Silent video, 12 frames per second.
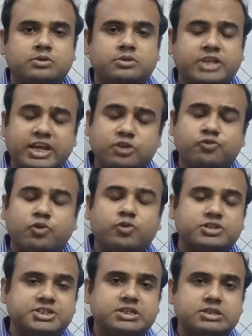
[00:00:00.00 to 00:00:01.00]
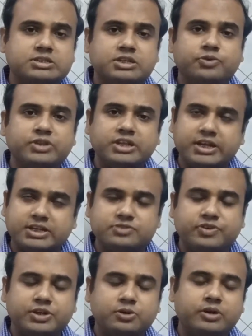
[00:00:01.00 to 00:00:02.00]
Thank you for watching. See you in the next
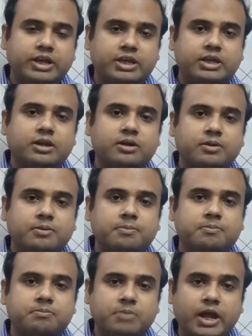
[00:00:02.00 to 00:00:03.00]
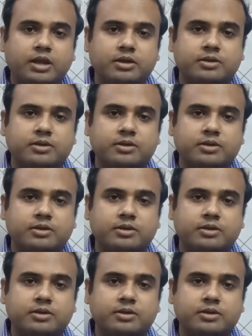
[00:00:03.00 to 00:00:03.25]
video. Take care. Bye.